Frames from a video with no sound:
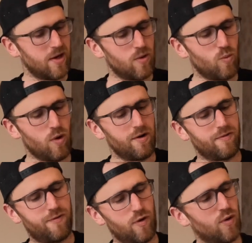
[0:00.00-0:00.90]
one
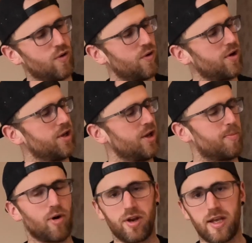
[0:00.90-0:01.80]
for your
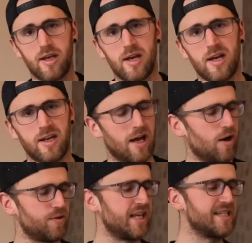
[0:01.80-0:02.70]
body.
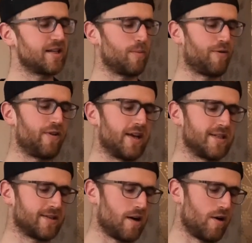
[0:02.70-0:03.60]
Now these type of
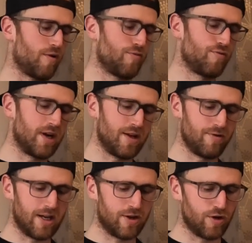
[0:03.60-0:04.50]
things are
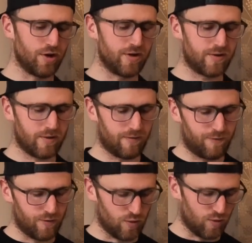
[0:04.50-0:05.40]
really good
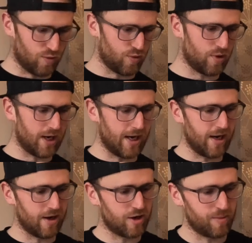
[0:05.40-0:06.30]
for
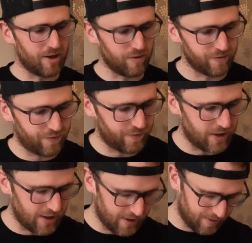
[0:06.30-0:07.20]
coming out
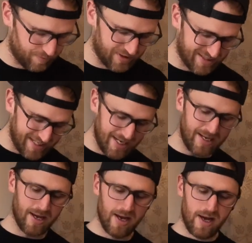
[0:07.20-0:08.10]
of
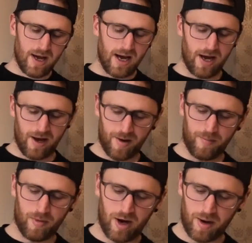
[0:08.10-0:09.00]
sea.
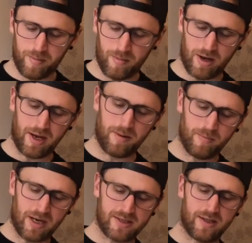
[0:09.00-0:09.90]
I'm a
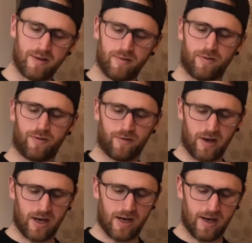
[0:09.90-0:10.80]
massive
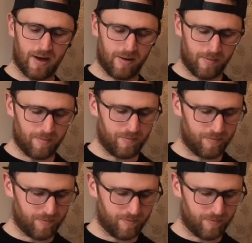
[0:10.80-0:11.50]
fan